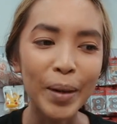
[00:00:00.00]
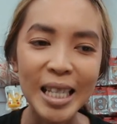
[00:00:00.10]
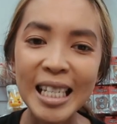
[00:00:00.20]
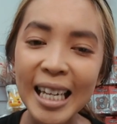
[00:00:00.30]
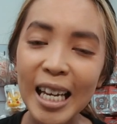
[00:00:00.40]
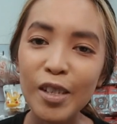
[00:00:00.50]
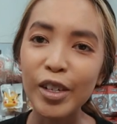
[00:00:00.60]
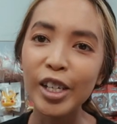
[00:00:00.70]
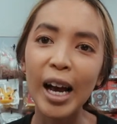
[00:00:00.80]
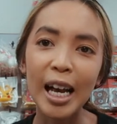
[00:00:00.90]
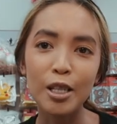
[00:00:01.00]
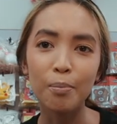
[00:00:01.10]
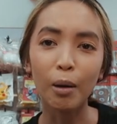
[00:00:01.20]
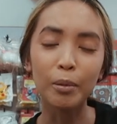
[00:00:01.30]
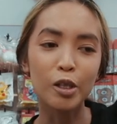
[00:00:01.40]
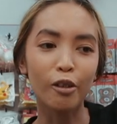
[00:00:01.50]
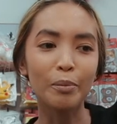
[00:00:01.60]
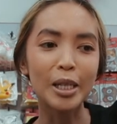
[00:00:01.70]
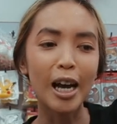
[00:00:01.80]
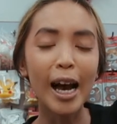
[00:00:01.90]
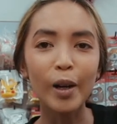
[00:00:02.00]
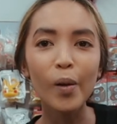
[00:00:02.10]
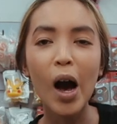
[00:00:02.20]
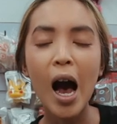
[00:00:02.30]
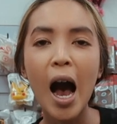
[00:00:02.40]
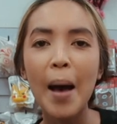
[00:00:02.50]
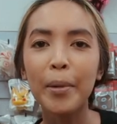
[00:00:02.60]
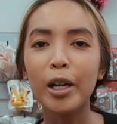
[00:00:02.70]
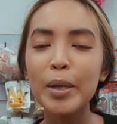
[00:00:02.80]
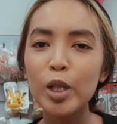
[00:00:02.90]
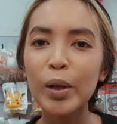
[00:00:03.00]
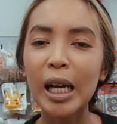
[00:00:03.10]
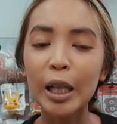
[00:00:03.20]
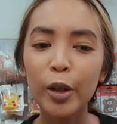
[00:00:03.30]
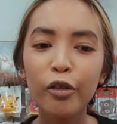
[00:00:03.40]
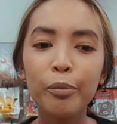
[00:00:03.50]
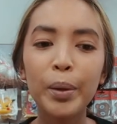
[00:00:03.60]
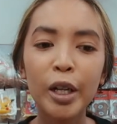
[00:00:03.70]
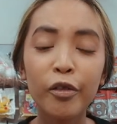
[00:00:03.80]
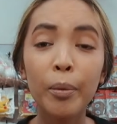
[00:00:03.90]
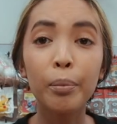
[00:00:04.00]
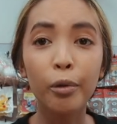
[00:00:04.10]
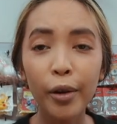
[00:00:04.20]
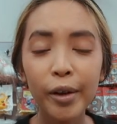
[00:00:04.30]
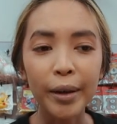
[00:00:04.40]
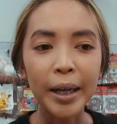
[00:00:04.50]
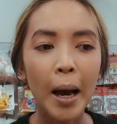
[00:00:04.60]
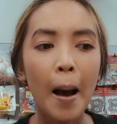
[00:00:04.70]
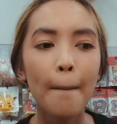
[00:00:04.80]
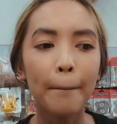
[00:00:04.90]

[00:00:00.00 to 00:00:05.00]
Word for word: But today's video, as you probably saw from the title, I'm gonna be doing a little bit of embroidering,